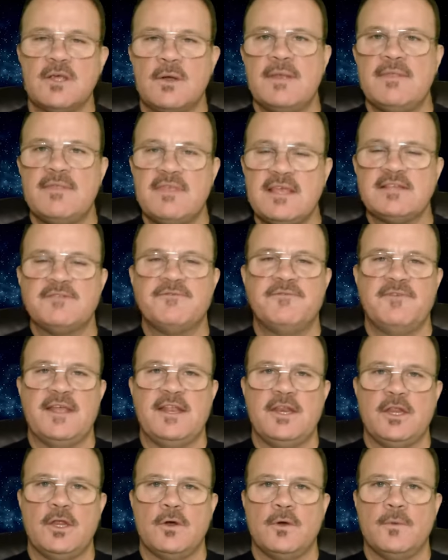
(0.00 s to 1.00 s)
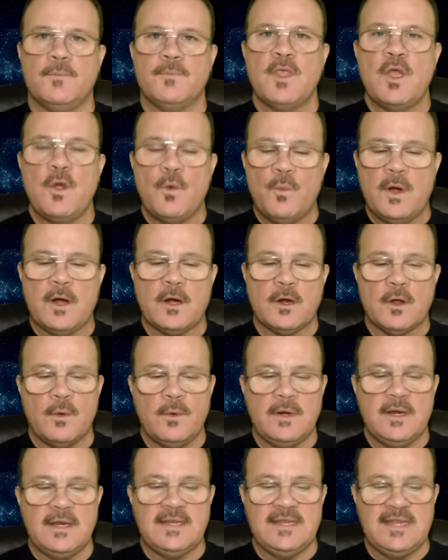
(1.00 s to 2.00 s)
So in this video, we're
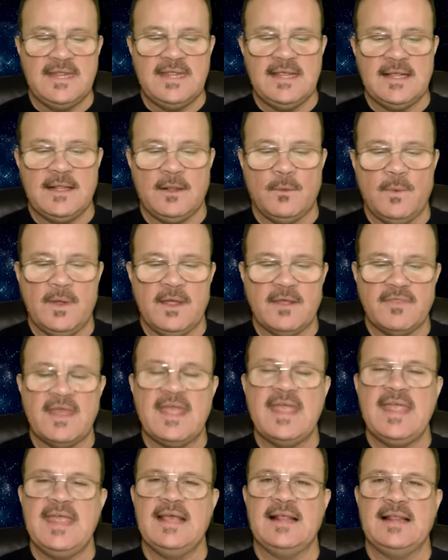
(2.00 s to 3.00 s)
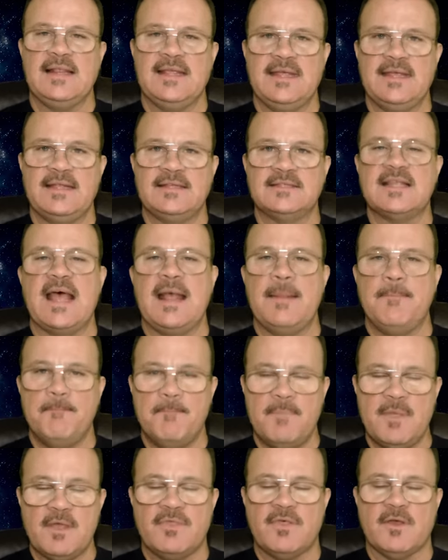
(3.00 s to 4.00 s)
going to deal with aliens and
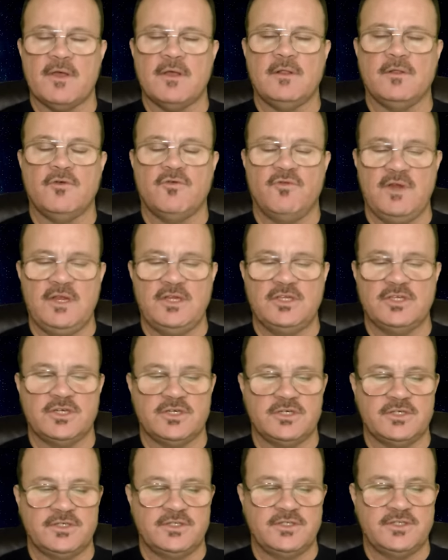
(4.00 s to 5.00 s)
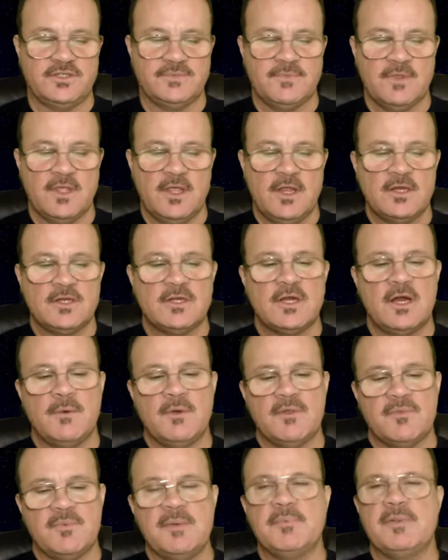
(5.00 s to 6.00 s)
mythical creatures. Turn
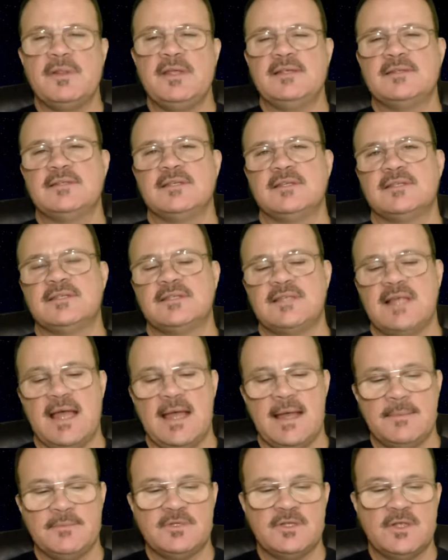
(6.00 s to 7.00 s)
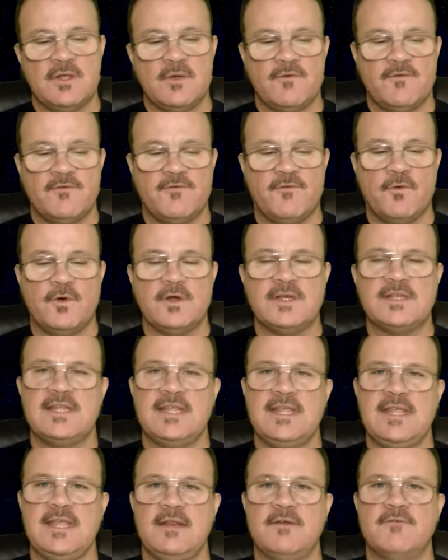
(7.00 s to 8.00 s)
with me please to Psalms
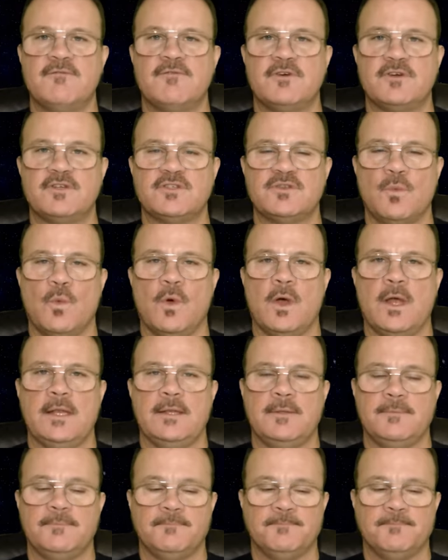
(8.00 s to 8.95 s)
14 verse 1.